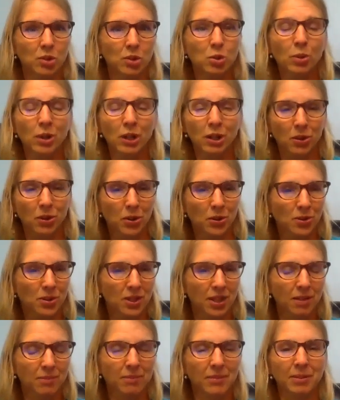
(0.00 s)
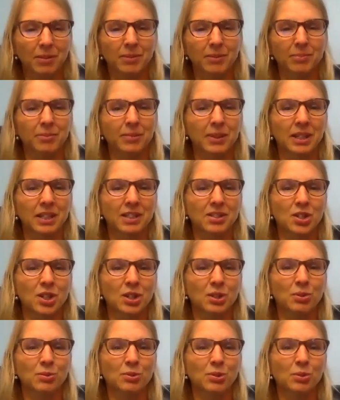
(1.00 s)
triggers that may be
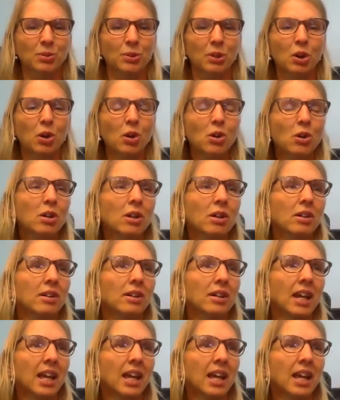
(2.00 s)
continuing to occur.